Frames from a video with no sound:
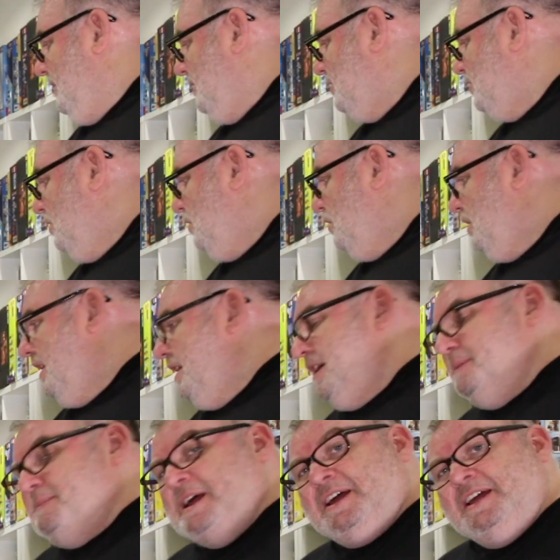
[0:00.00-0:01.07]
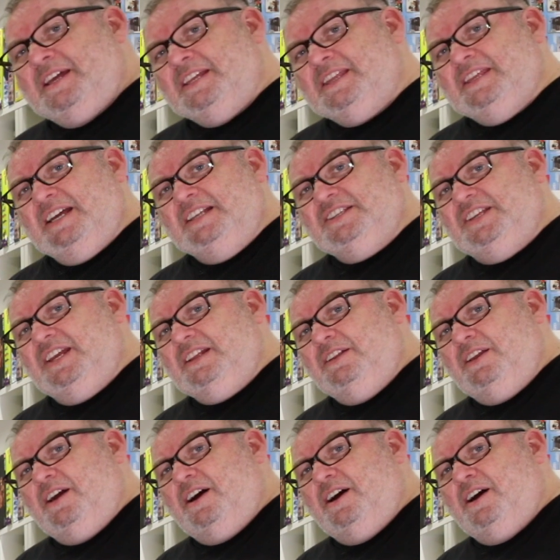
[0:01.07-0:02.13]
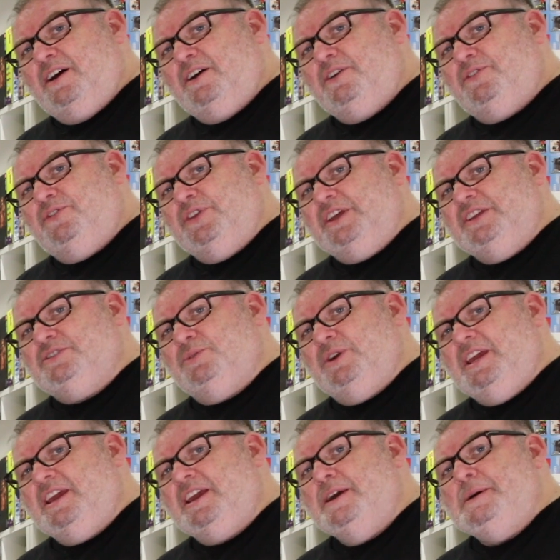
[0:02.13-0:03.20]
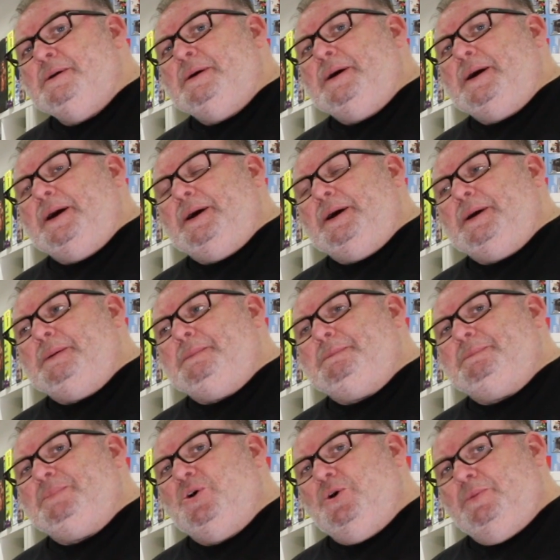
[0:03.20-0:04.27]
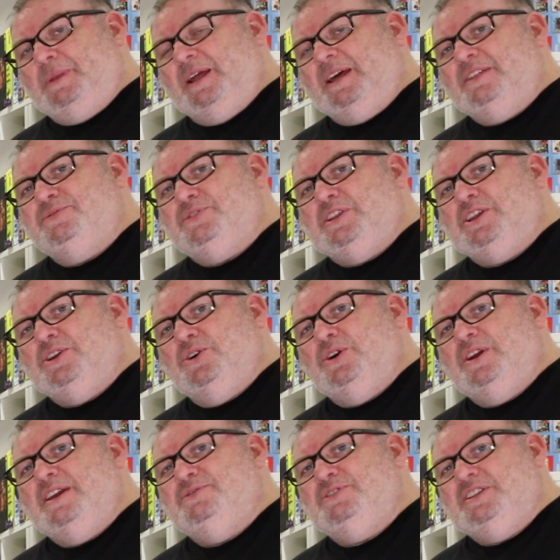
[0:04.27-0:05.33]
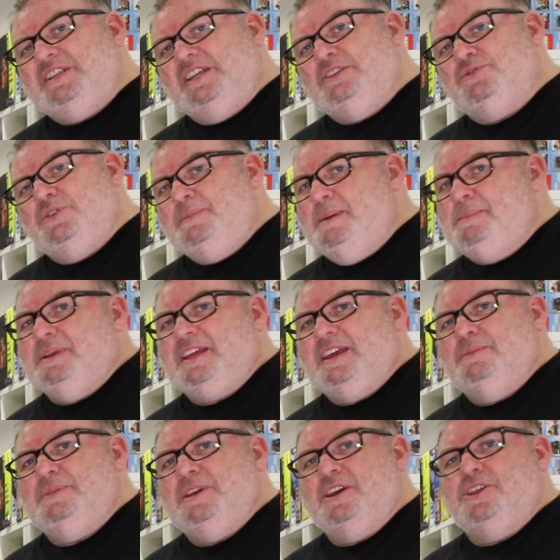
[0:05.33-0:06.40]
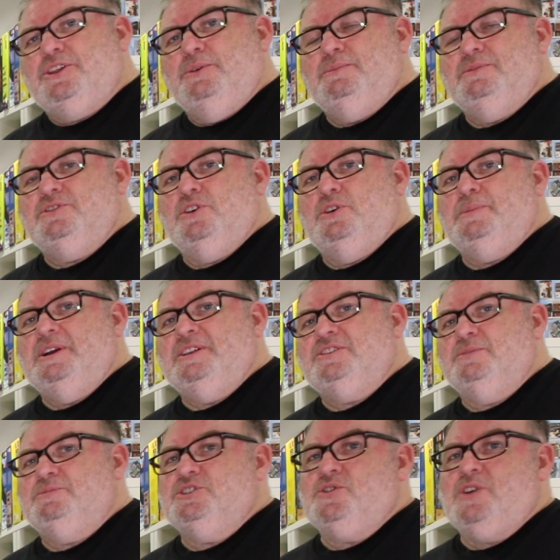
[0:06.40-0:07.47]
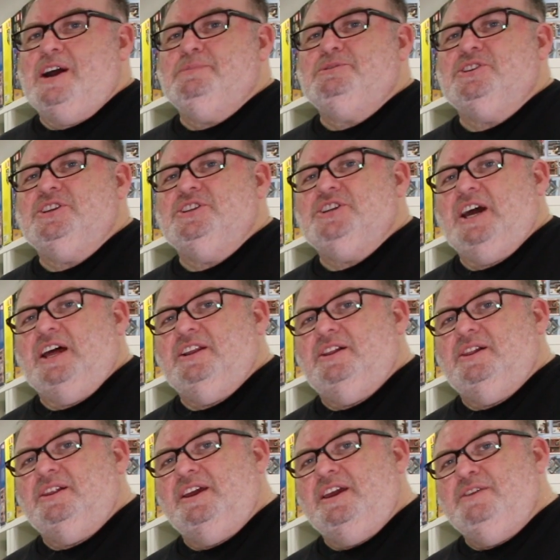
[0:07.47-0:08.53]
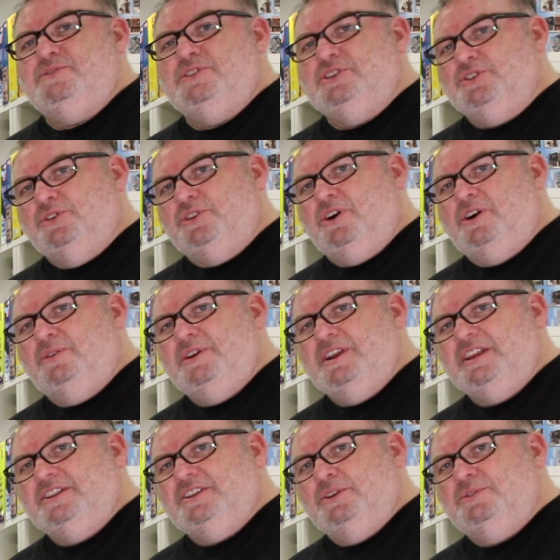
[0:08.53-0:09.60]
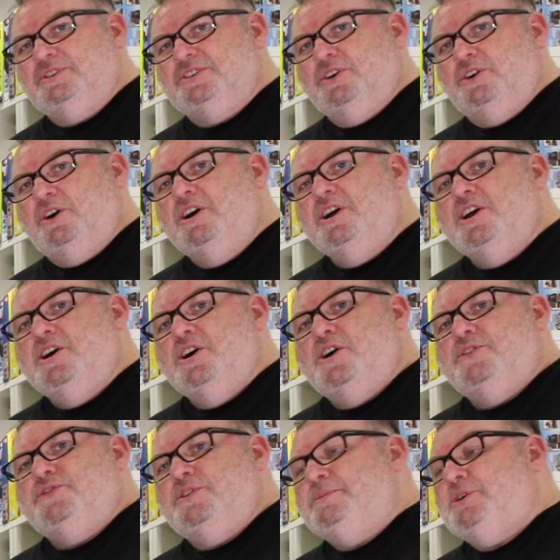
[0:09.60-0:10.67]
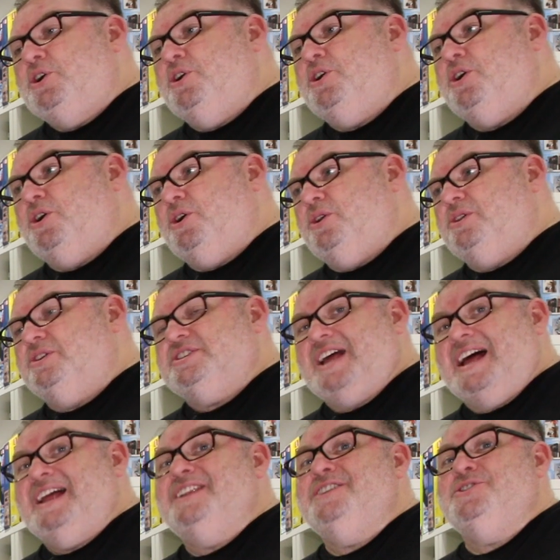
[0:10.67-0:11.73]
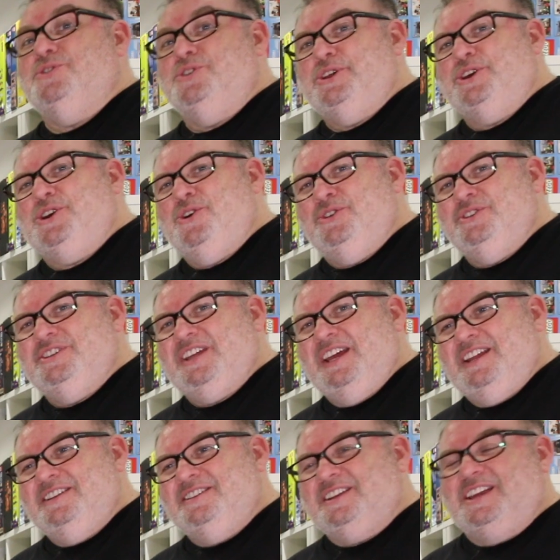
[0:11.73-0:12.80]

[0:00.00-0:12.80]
So that's it for this week. Hope you liked the video. If you did, remember to give me a thumbs up and subscribe to the channel if you don't already do so for more hauls and other content.